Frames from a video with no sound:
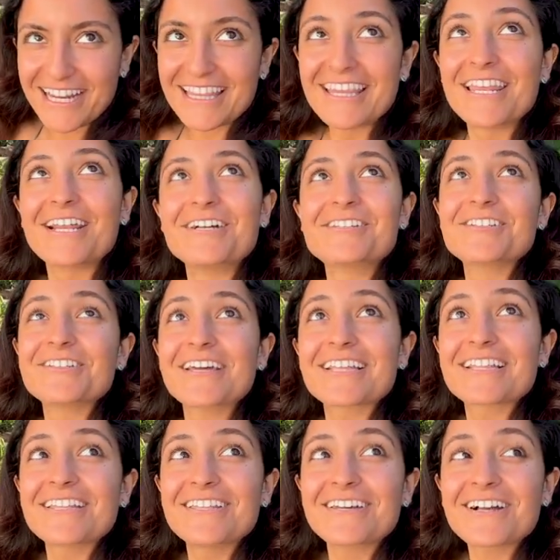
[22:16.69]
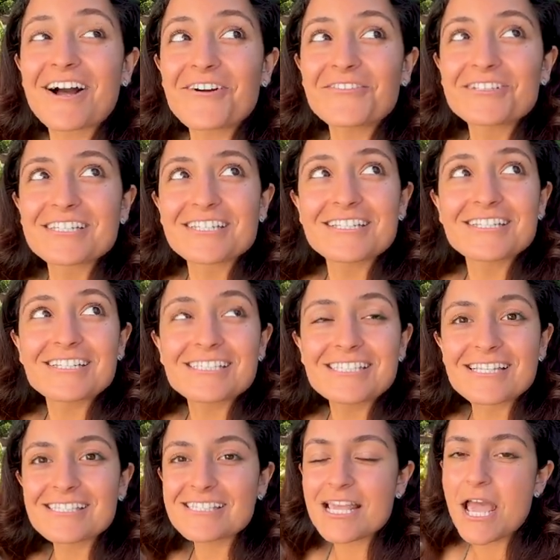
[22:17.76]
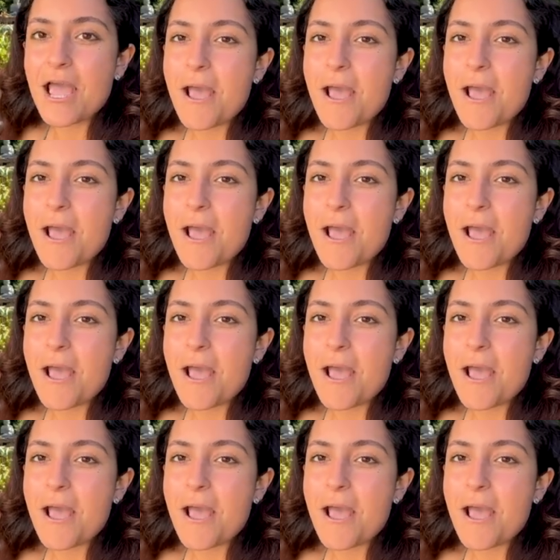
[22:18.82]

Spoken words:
and then I'll do like the look off into the distance.